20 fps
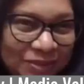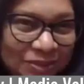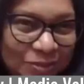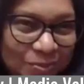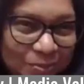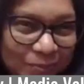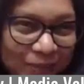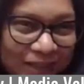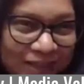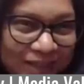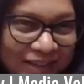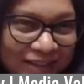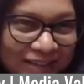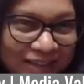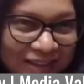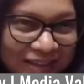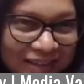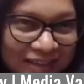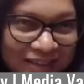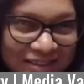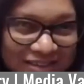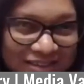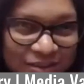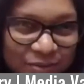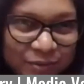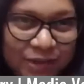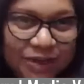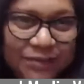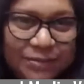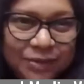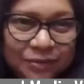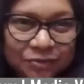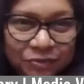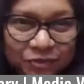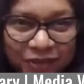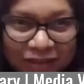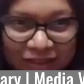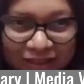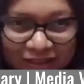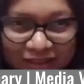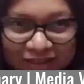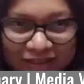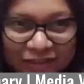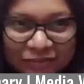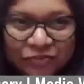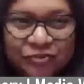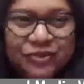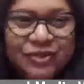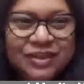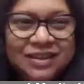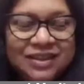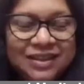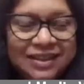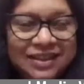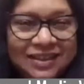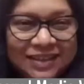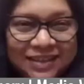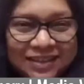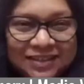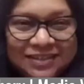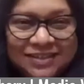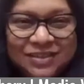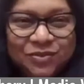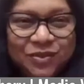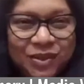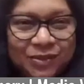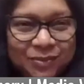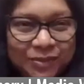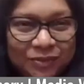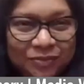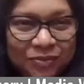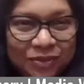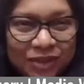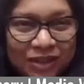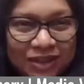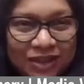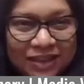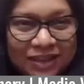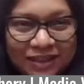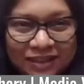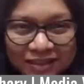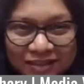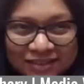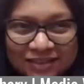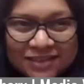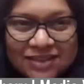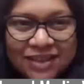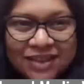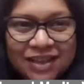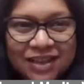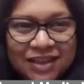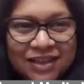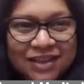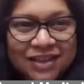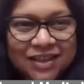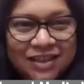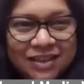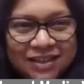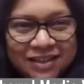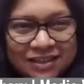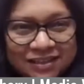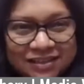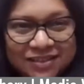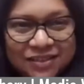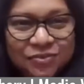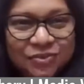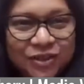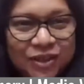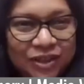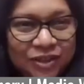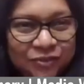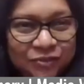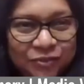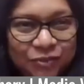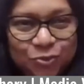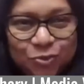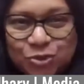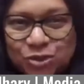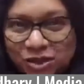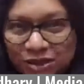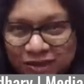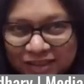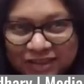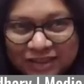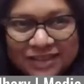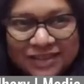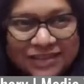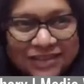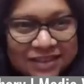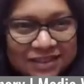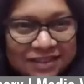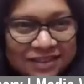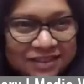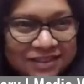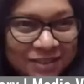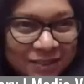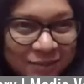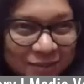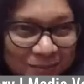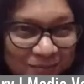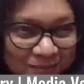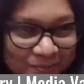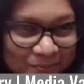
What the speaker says: So PR tech is a viable field. Definitely it is a viable field. And it is a field of future. Yes, it is.